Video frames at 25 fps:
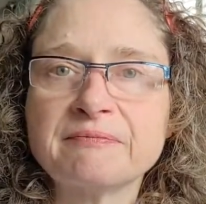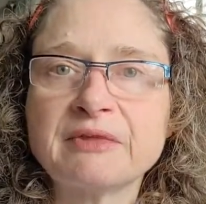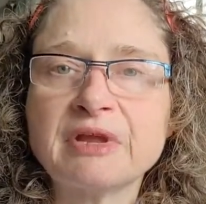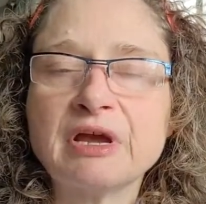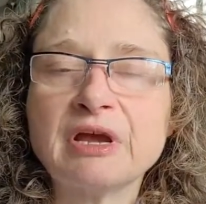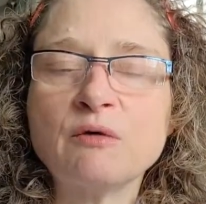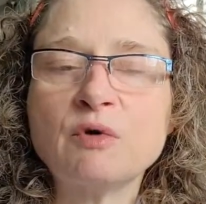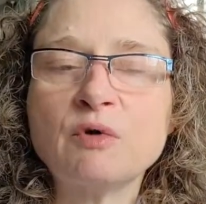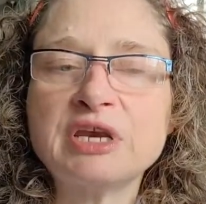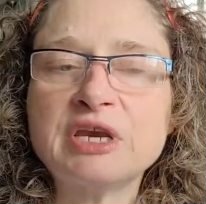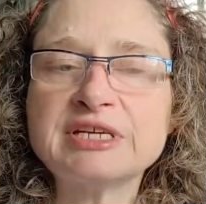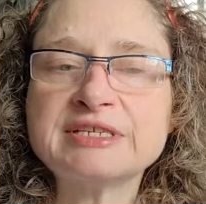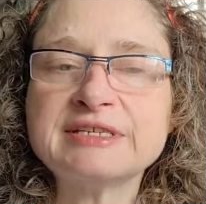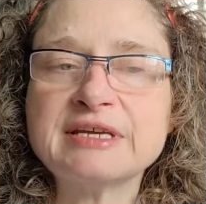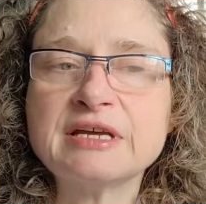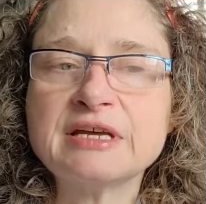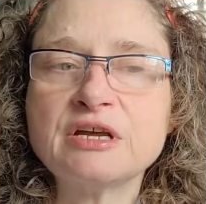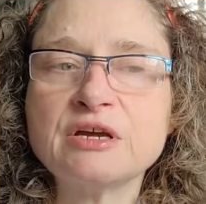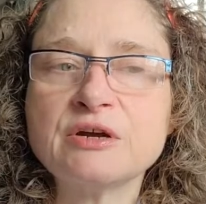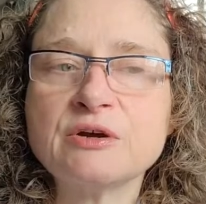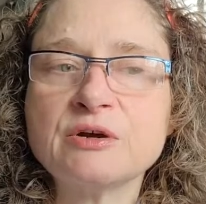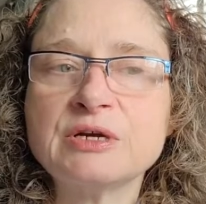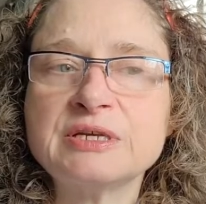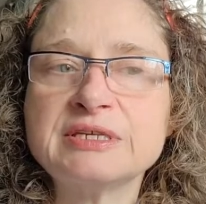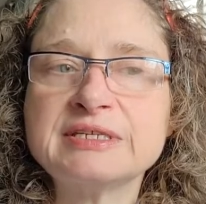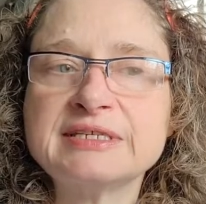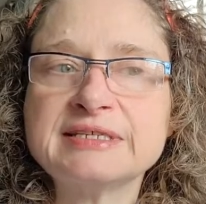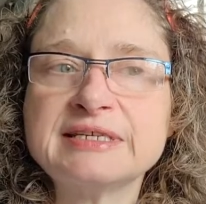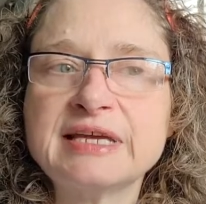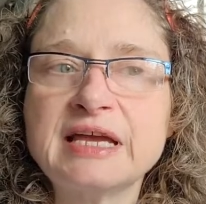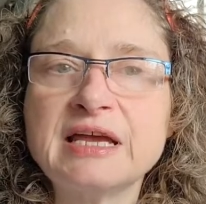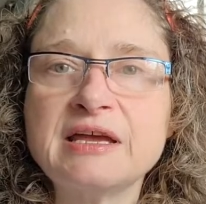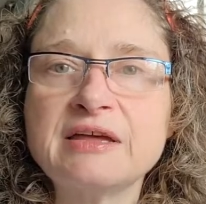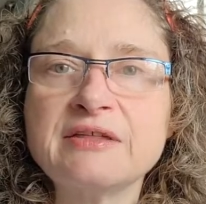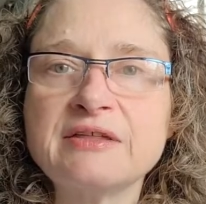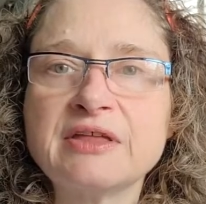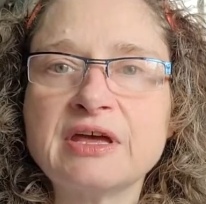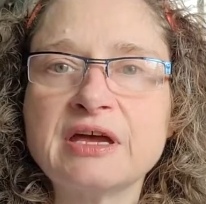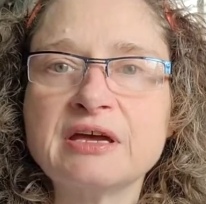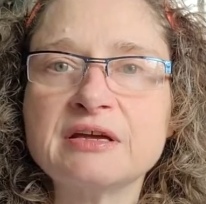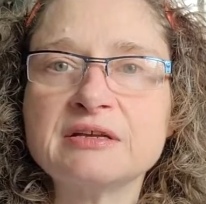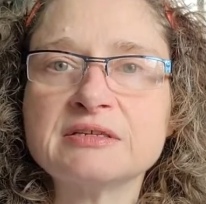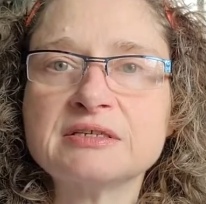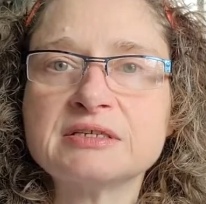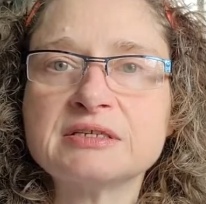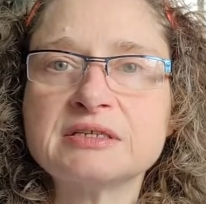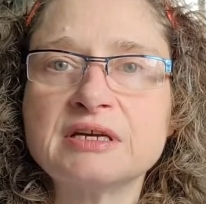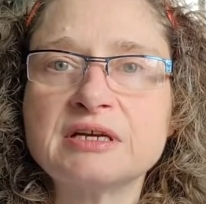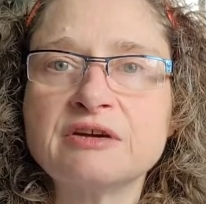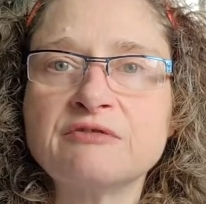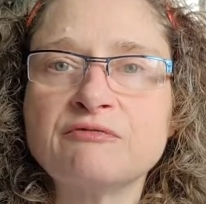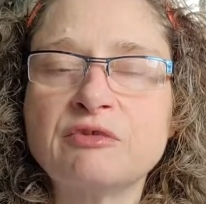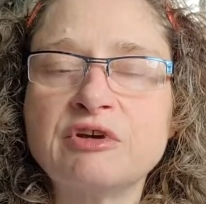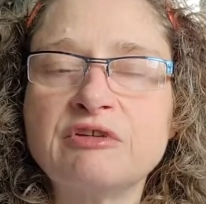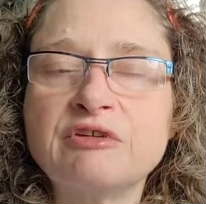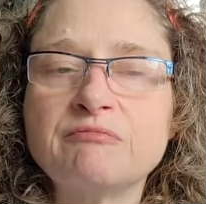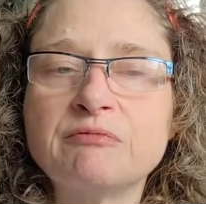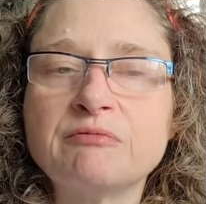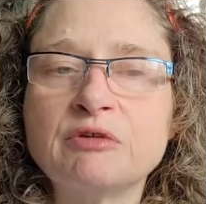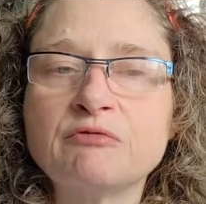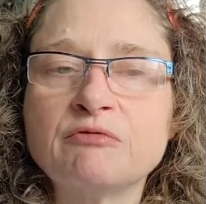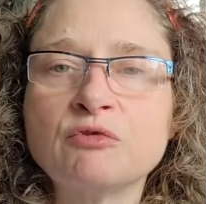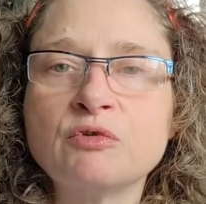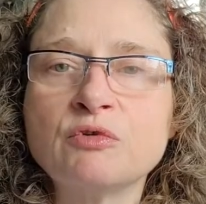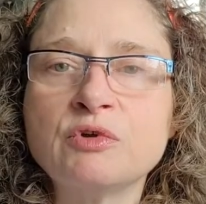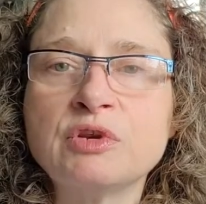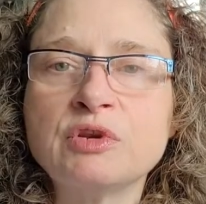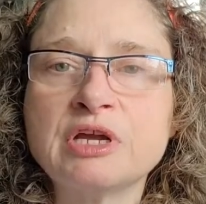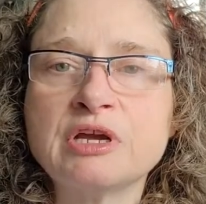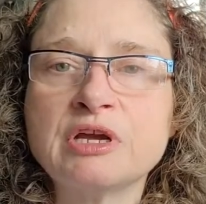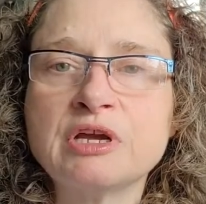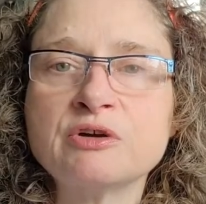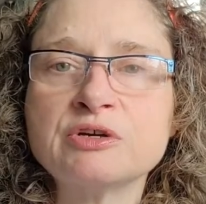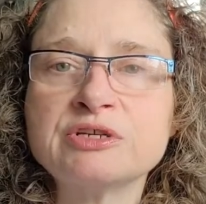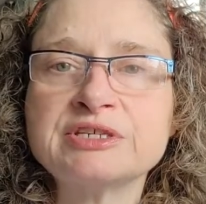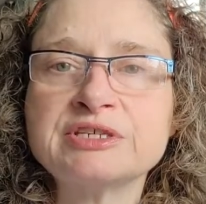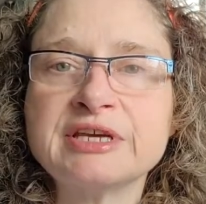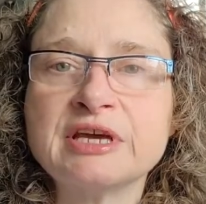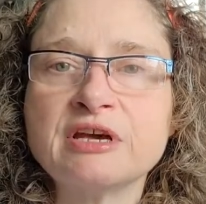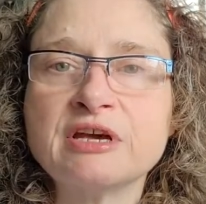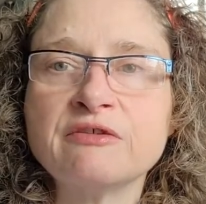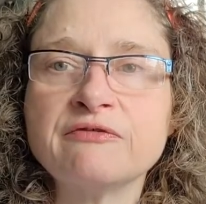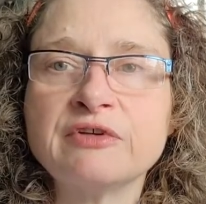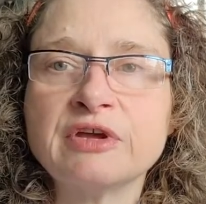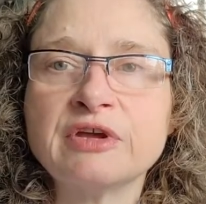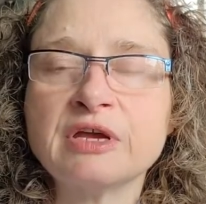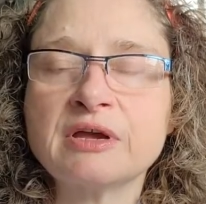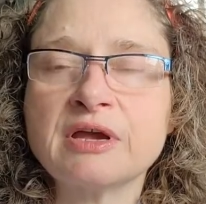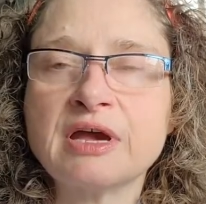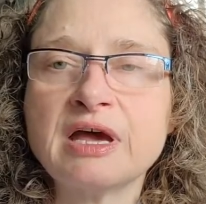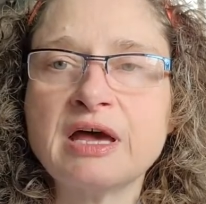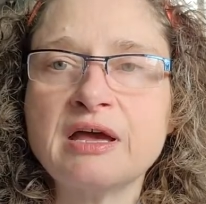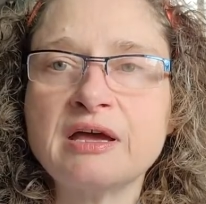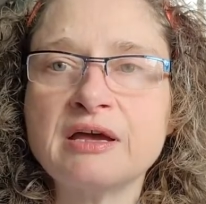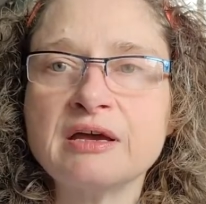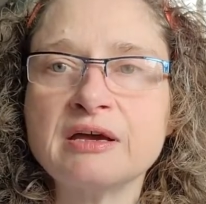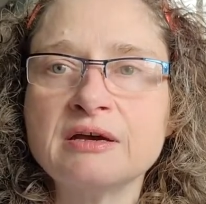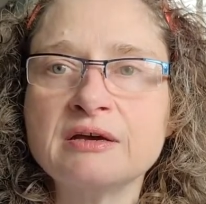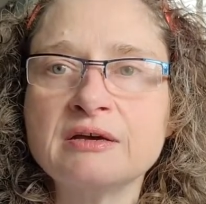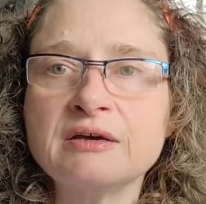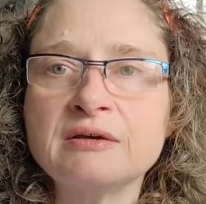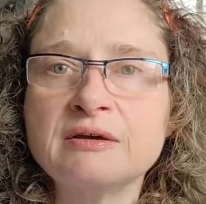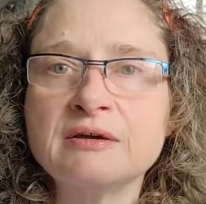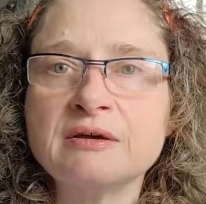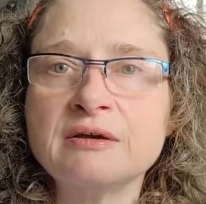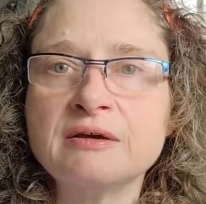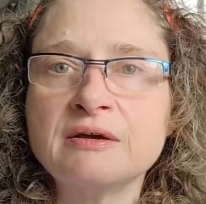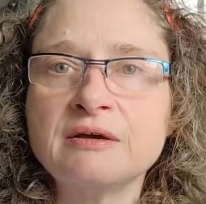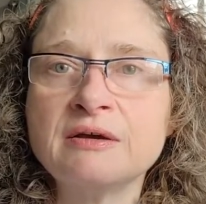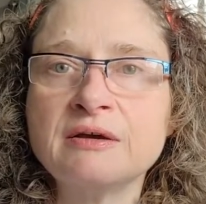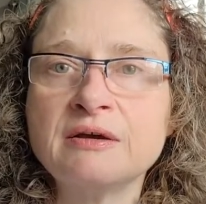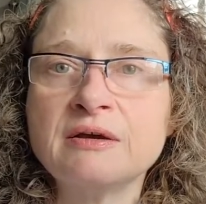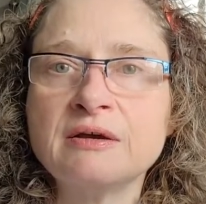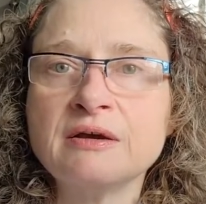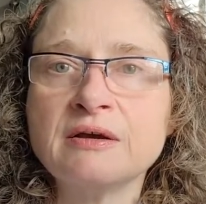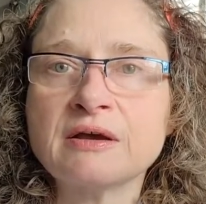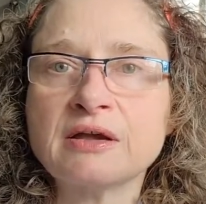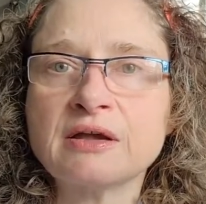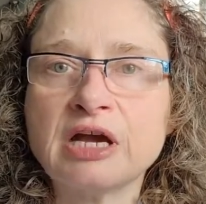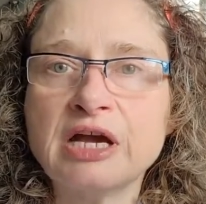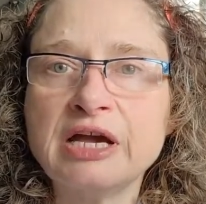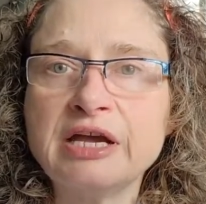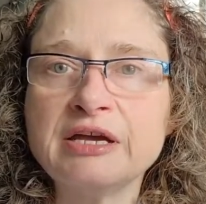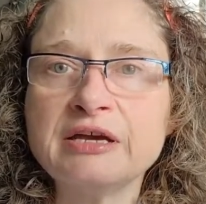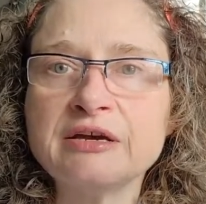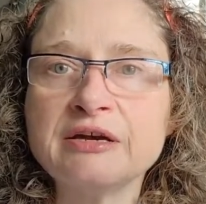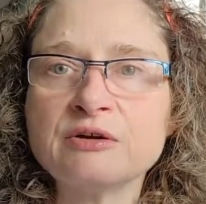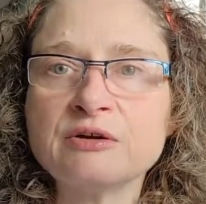I want to sit here and say that if we've been rooting ourselves in Gaia, Gaia